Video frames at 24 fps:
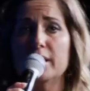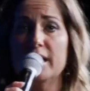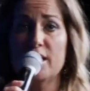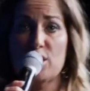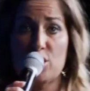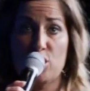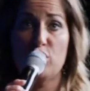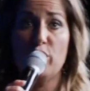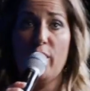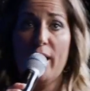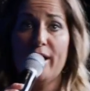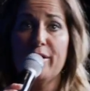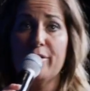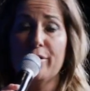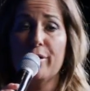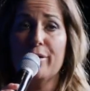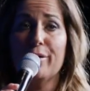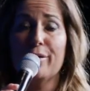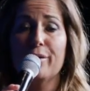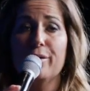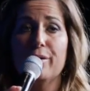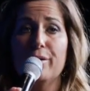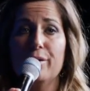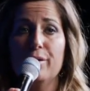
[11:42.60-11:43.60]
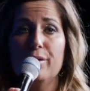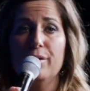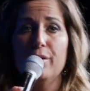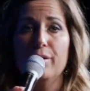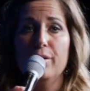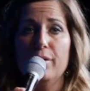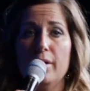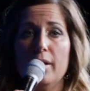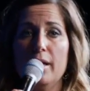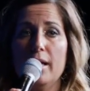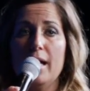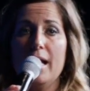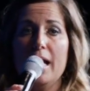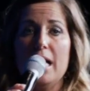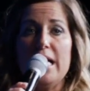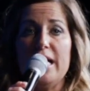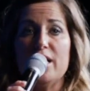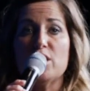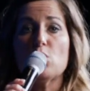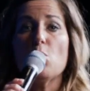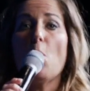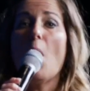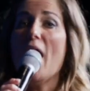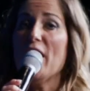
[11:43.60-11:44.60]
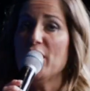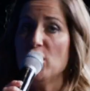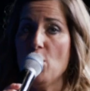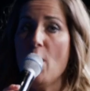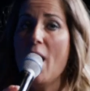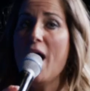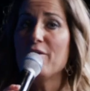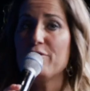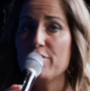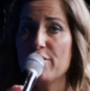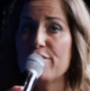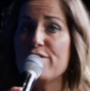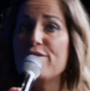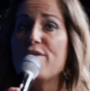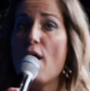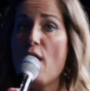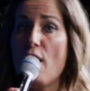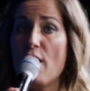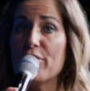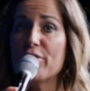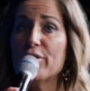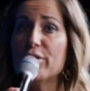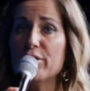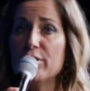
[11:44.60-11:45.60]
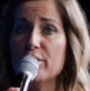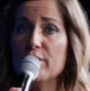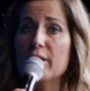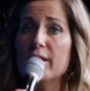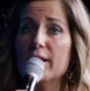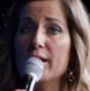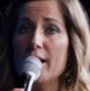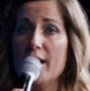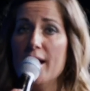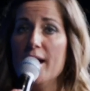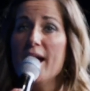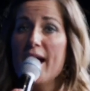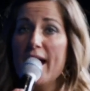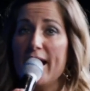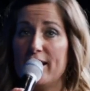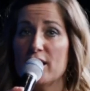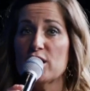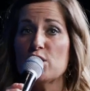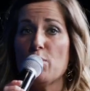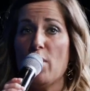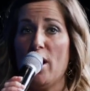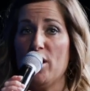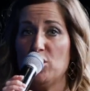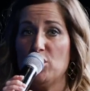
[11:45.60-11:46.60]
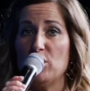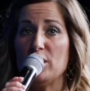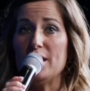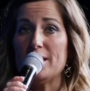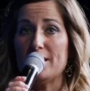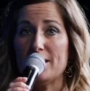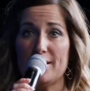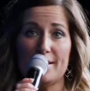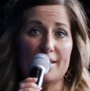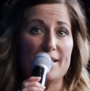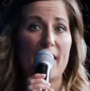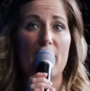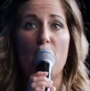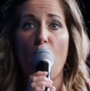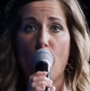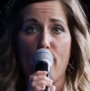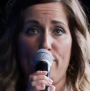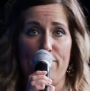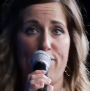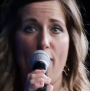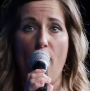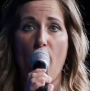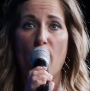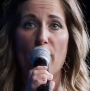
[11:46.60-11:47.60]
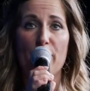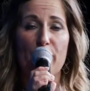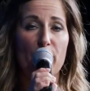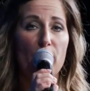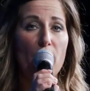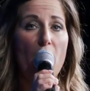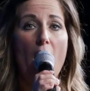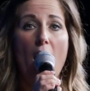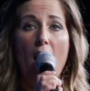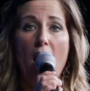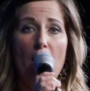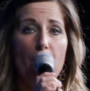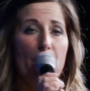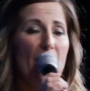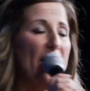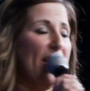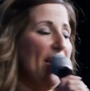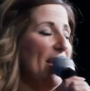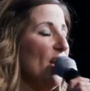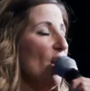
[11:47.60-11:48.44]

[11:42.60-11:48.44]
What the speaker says: It's greater. It's why you have a father. And it's why Jesus said, our father, Abba, he